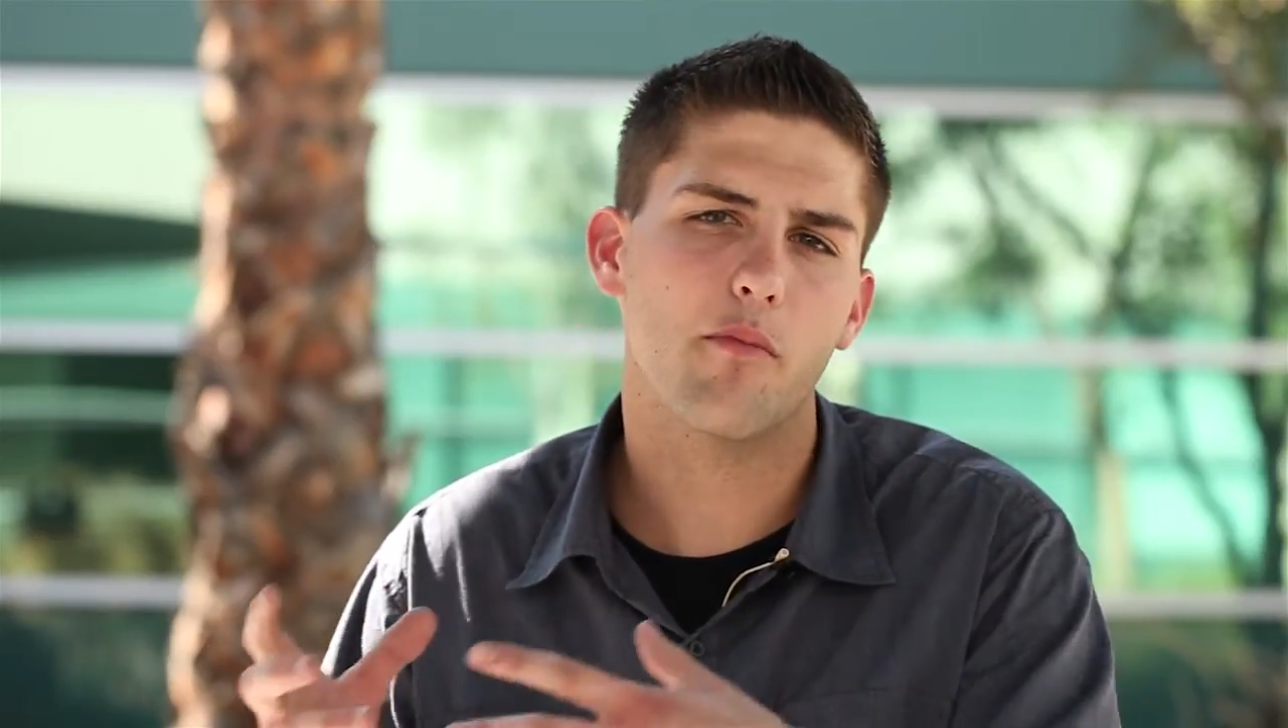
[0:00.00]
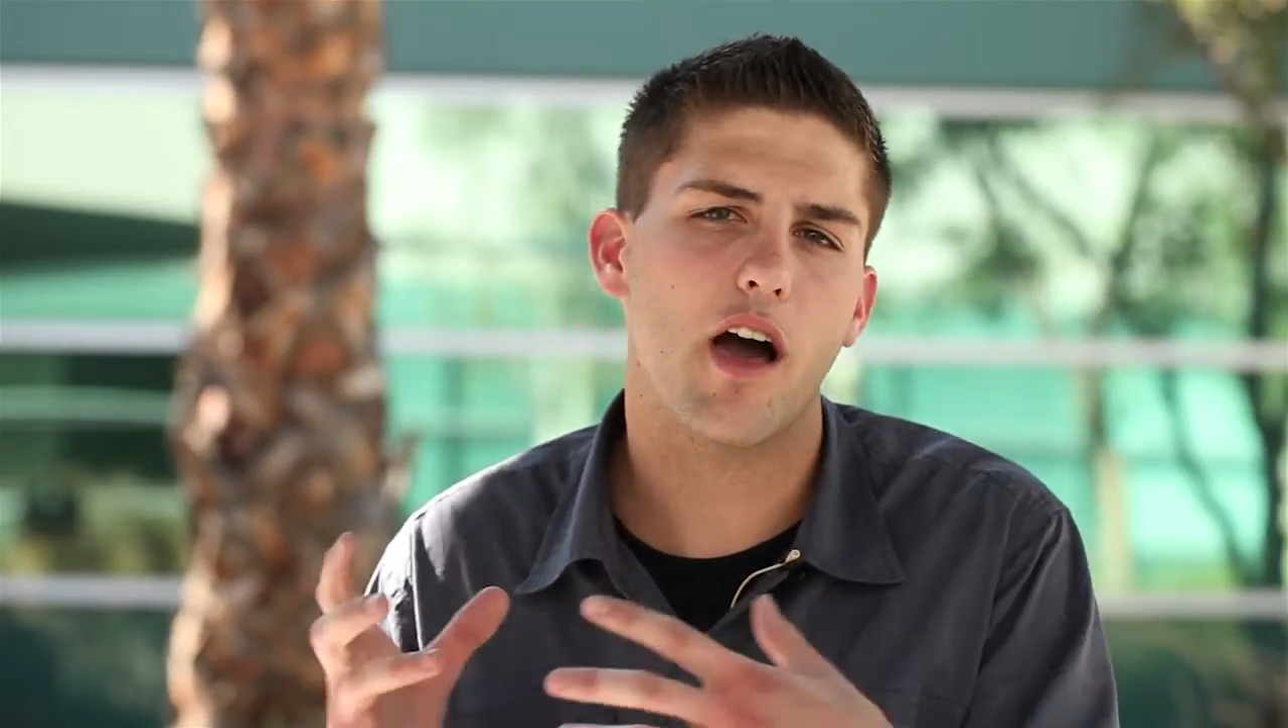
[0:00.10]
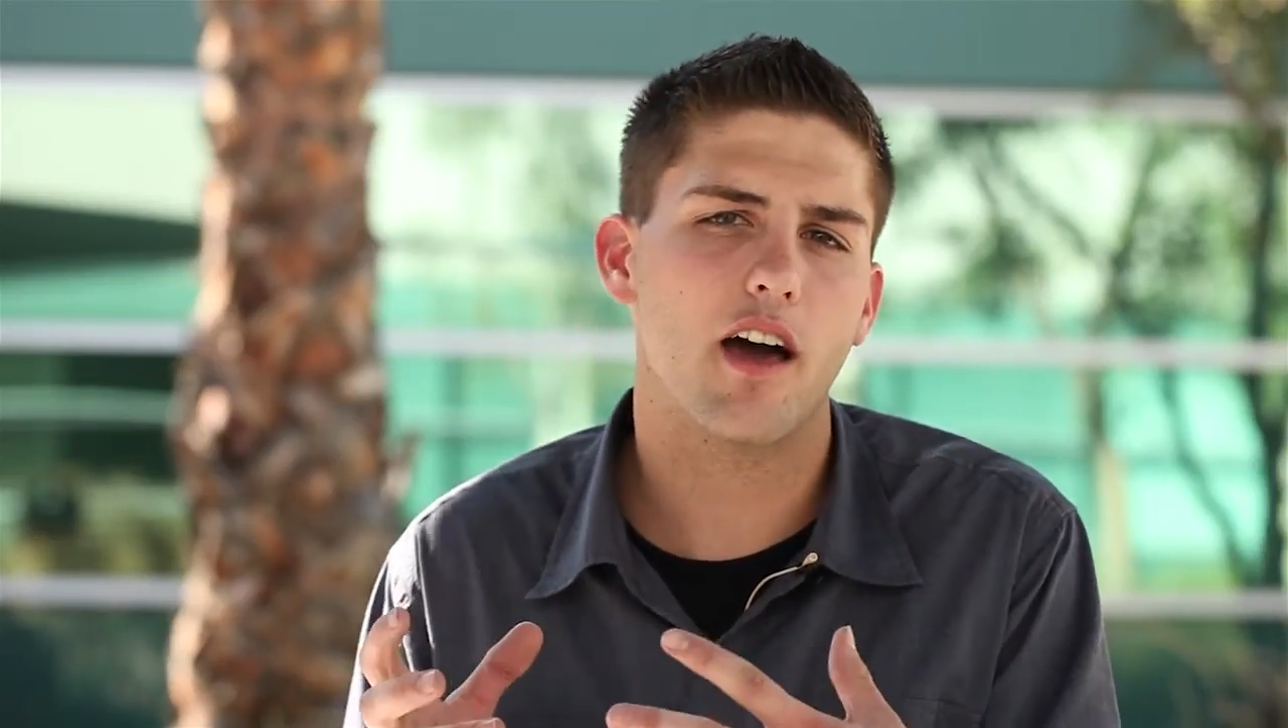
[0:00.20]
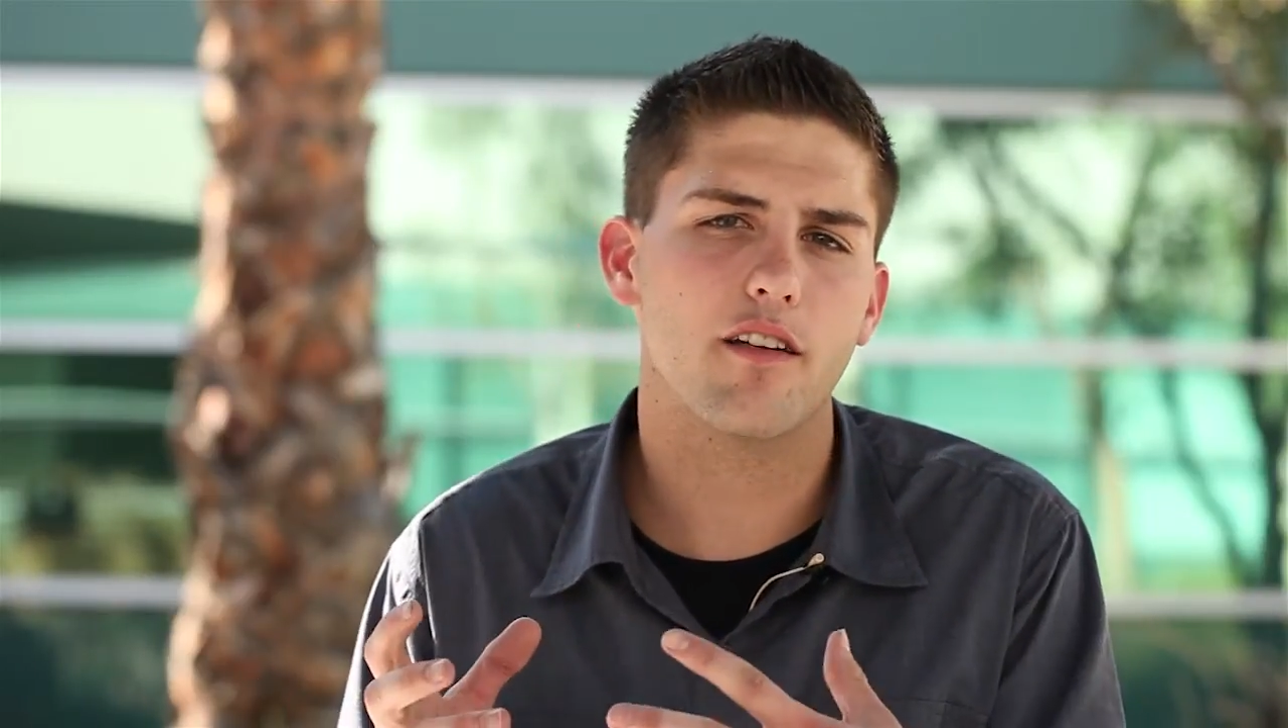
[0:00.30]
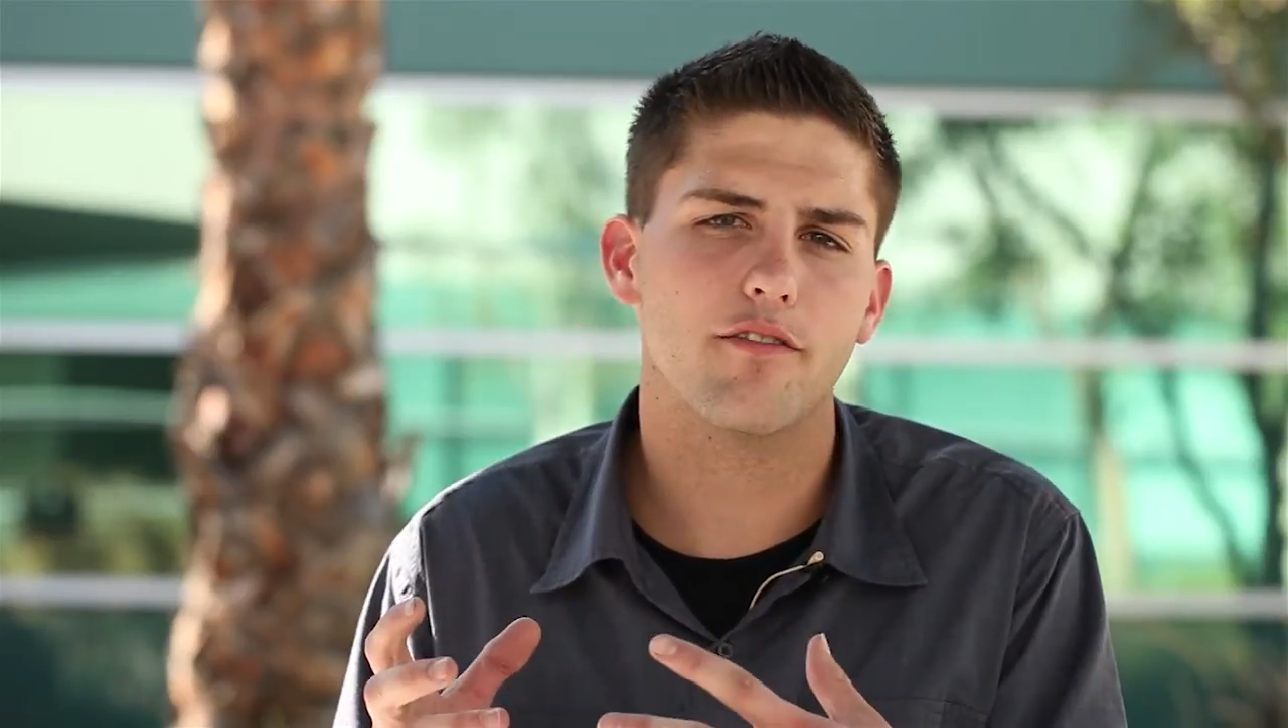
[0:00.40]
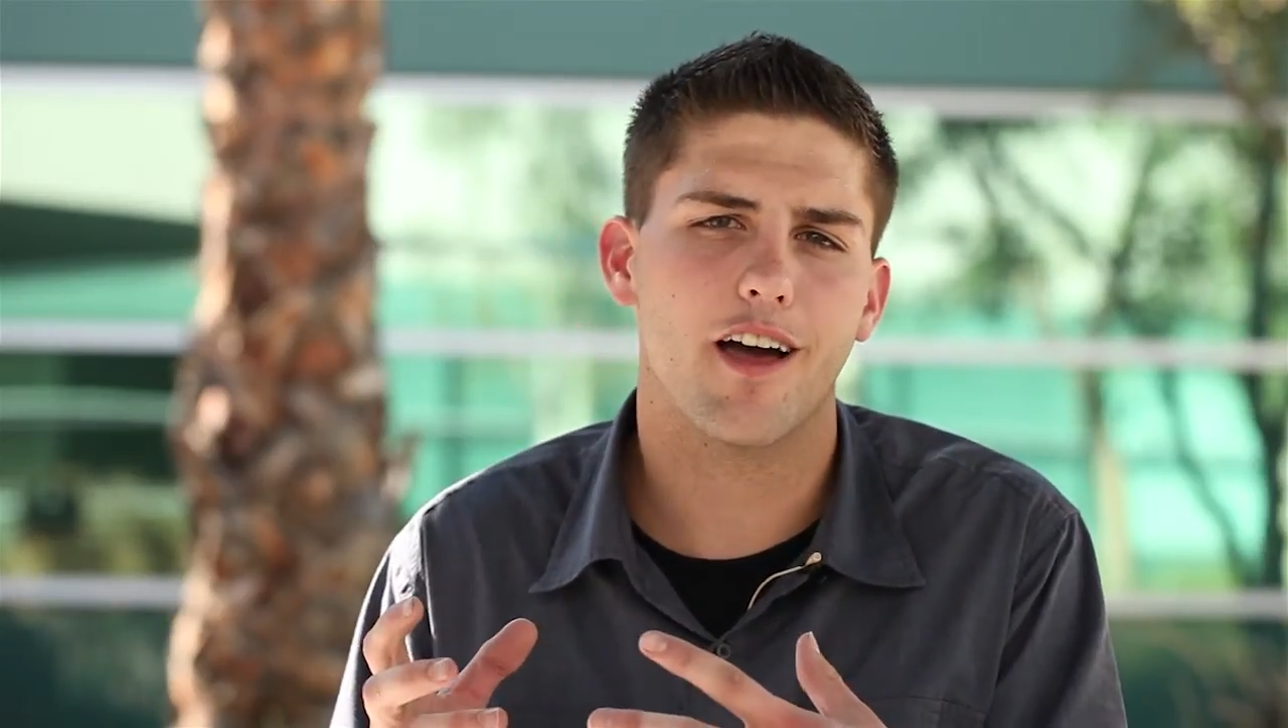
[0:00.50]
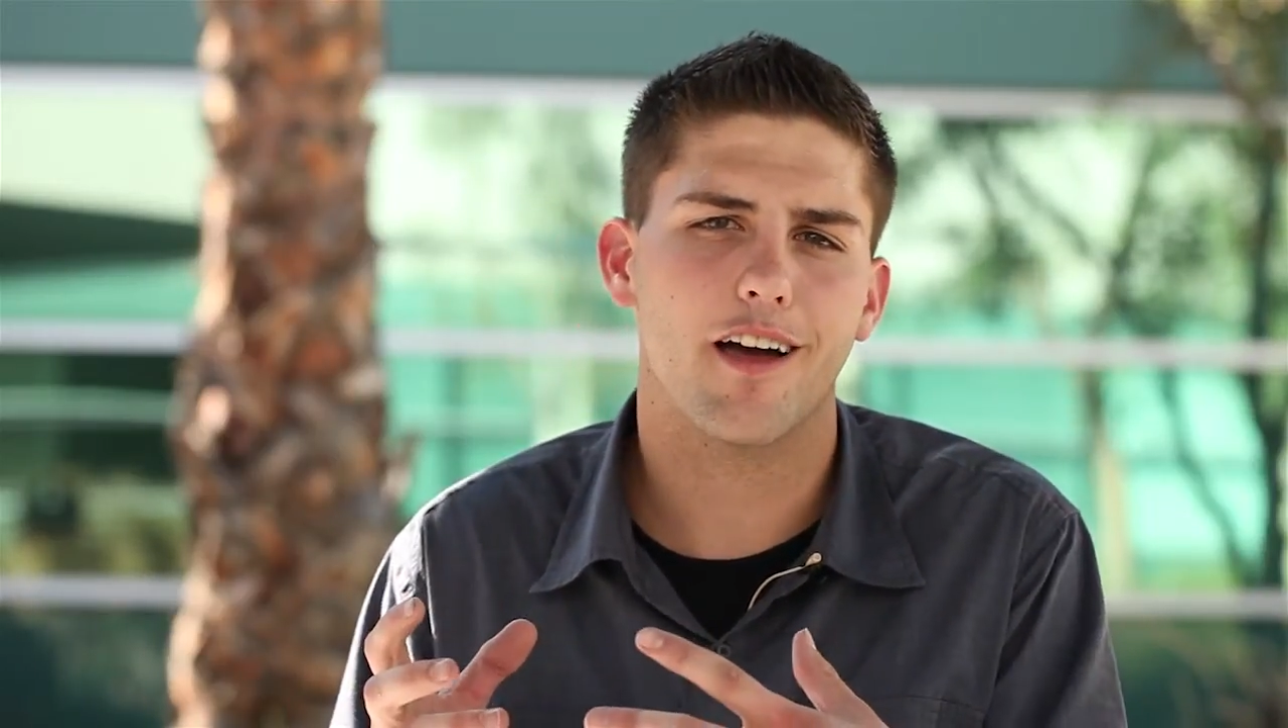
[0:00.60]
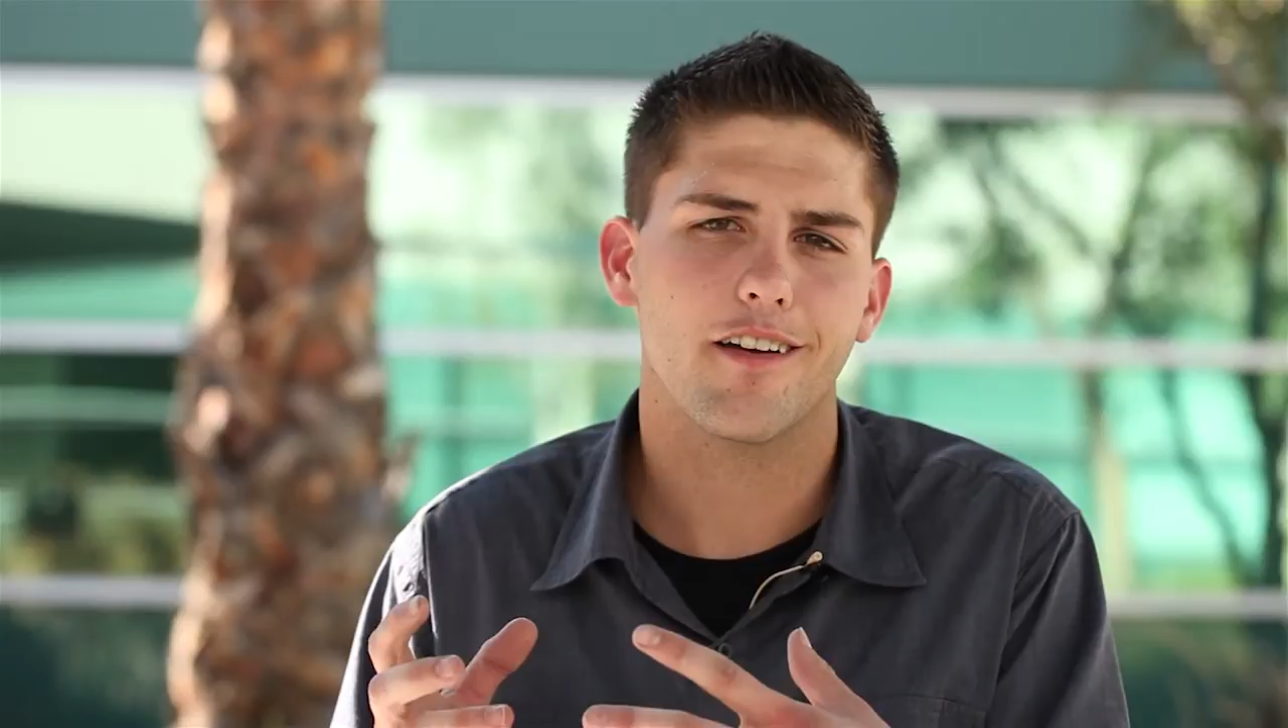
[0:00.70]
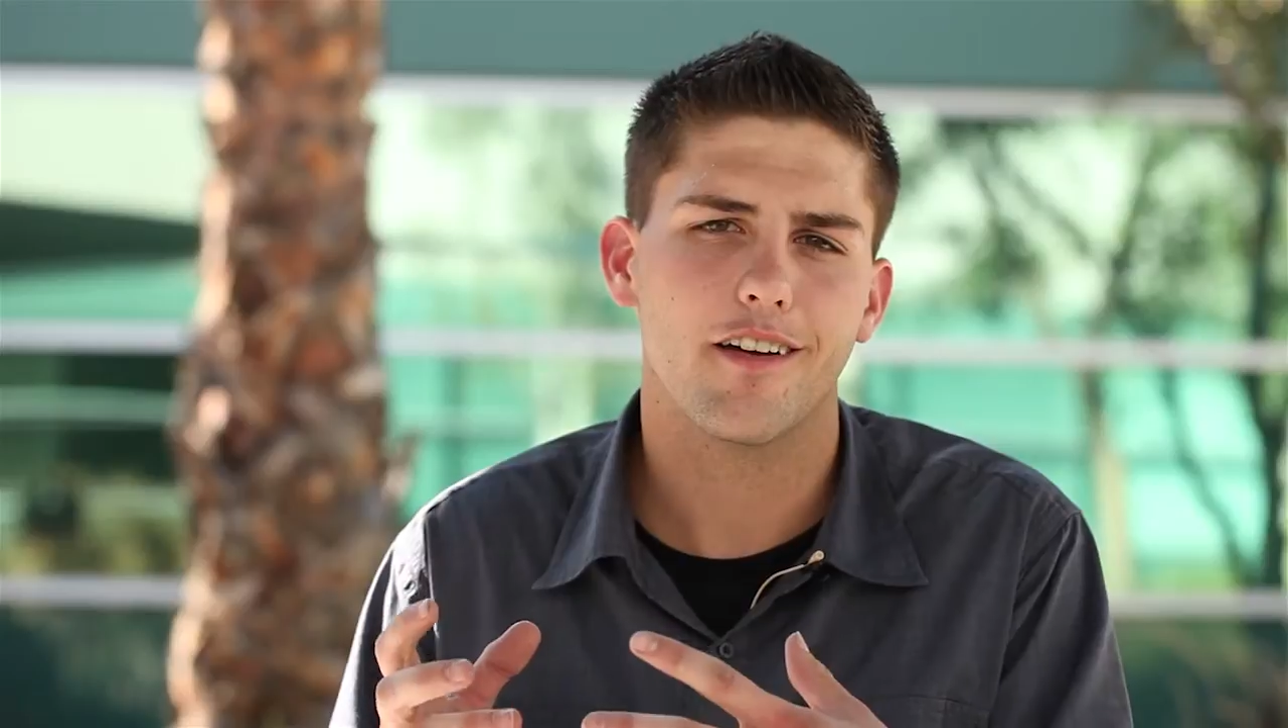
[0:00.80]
out of that